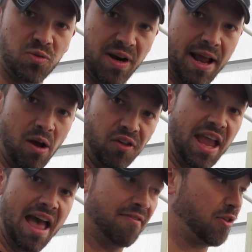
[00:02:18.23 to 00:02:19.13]
Right now I only
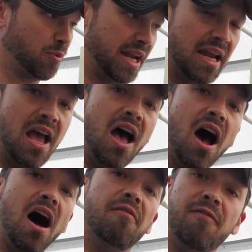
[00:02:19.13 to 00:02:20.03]
have 3
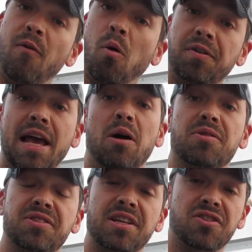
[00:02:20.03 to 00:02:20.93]
of 4
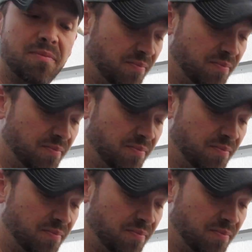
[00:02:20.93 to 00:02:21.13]
towers each.